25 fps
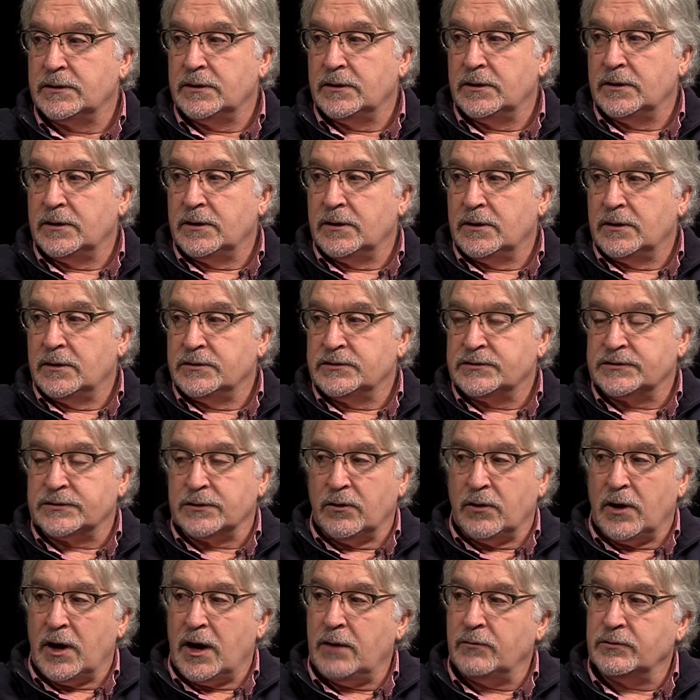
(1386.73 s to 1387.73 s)
Yeah.
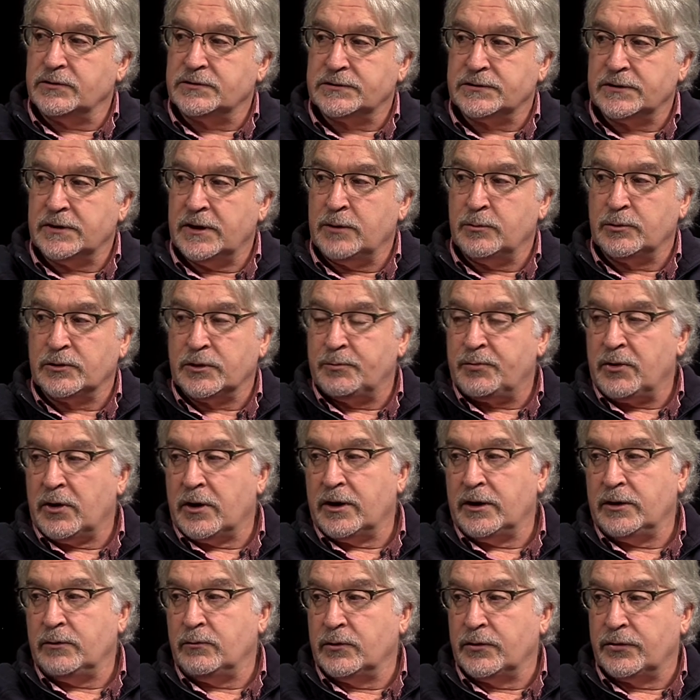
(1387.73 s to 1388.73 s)
So I was able to
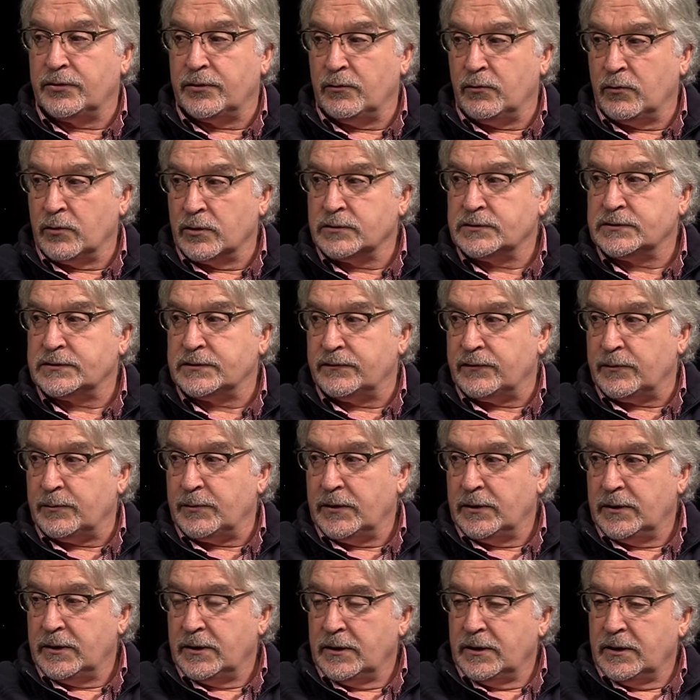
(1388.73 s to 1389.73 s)
party with the worst of them,
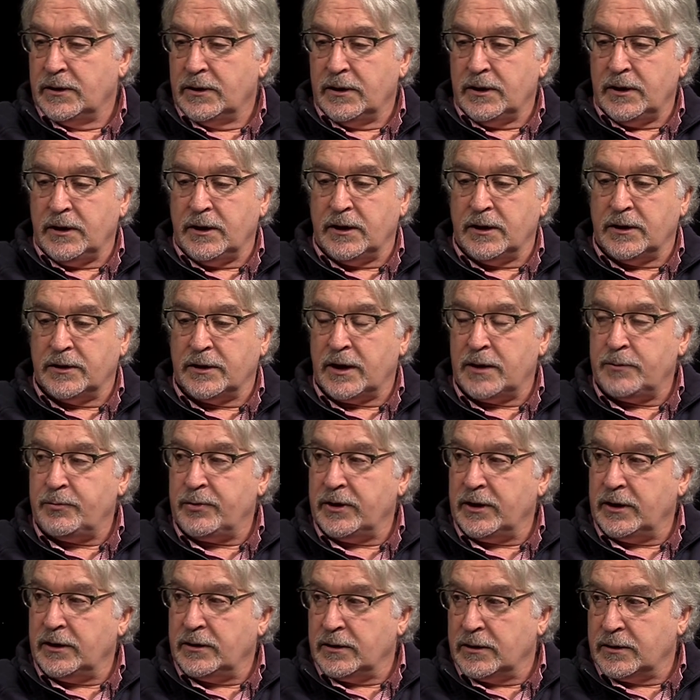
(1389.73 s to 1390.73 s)
and I
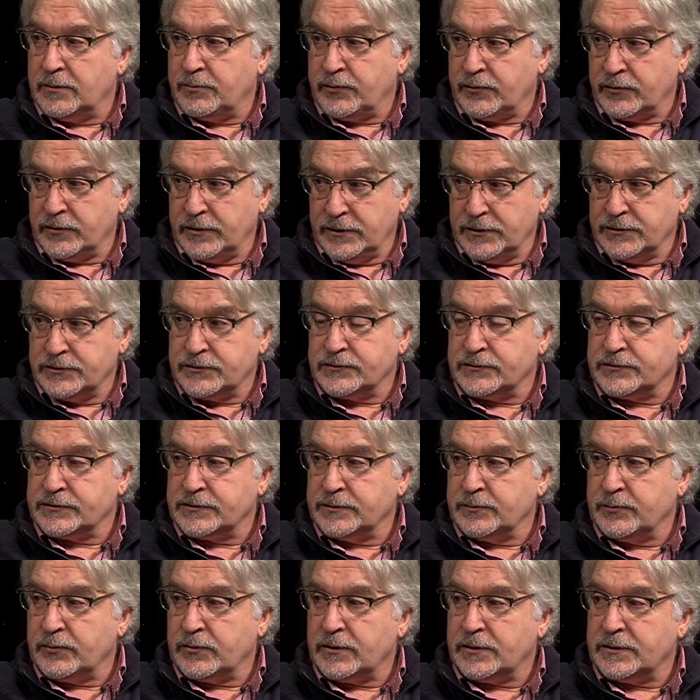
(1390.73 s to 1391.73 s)
paid a pretty
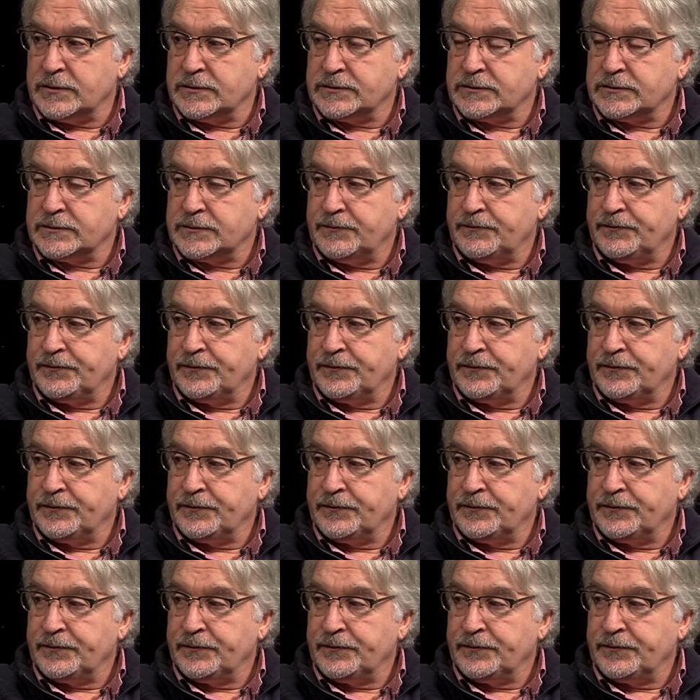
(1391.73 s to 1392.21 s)
interesting price,